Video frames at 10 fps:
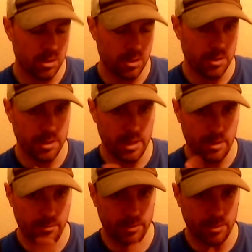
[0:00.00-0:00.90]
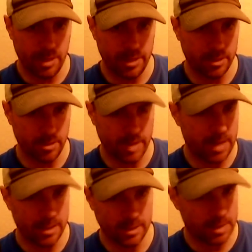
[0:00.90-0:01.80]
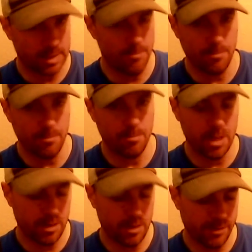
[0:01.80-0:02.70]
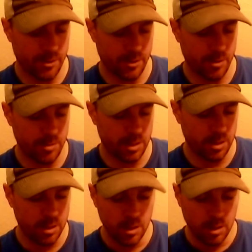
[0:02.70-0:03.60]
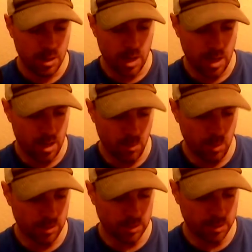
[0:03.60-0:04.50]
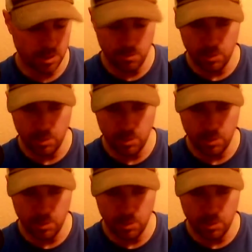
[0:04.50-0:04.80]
Heard you have some kind of sub contest. I've been off YouTube, but well deserved.